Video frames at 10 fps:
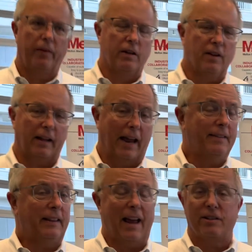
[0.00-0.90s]
Exactly. So, and
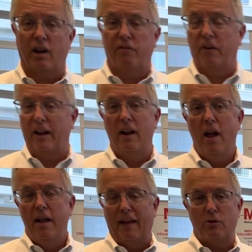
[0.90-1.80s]
thanks, Doug, for that.
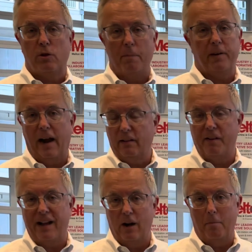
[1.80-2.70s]
That's something I
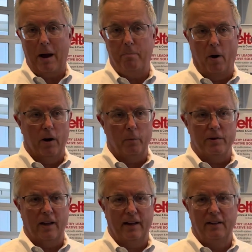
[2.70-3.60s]
left out on my part, was
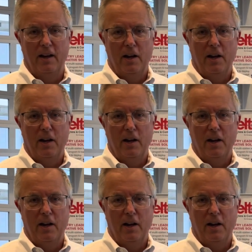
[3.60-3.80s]
that,